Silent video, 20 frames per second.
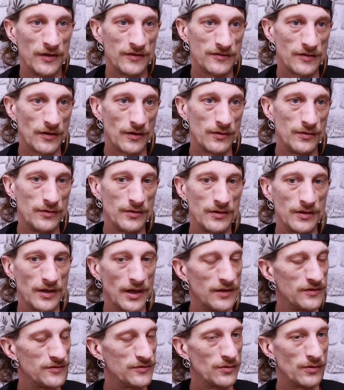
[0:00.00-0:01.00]
So you can
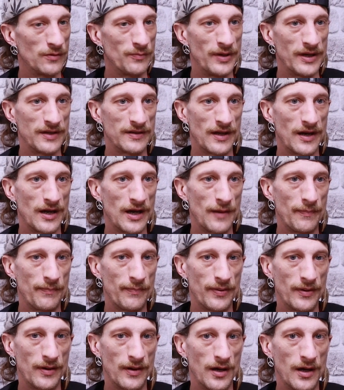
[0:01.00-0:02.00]
get in store and pick that up.
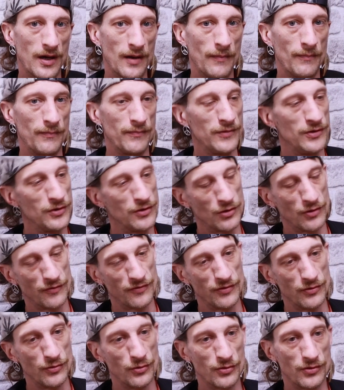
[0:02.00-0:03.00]
Um, you can
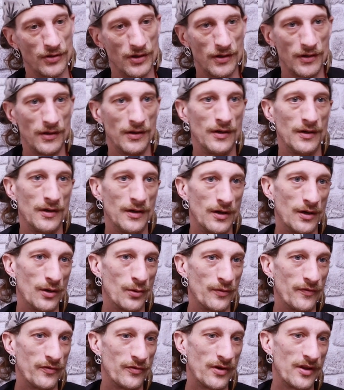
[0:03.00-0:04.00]
obviously order it
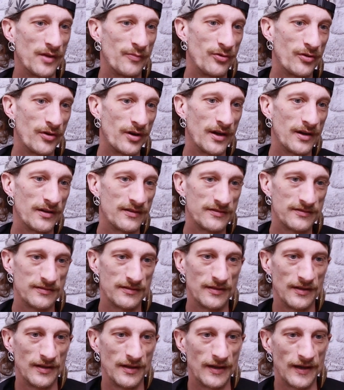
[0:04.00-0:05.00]
along with your other products.